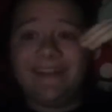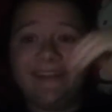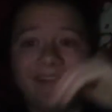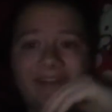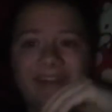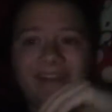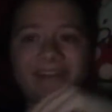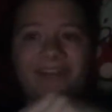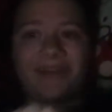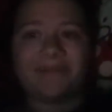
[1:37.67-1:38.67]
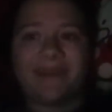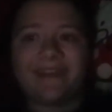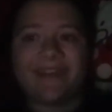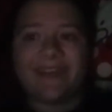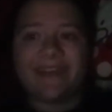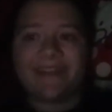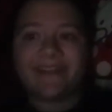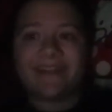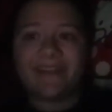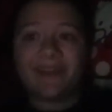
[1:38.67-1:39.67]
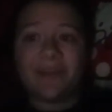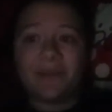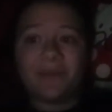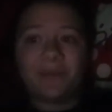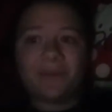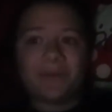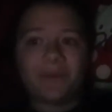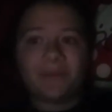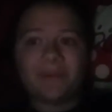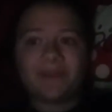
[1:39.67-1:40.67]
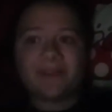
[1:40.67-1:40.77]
Ready to start my day. Ooh.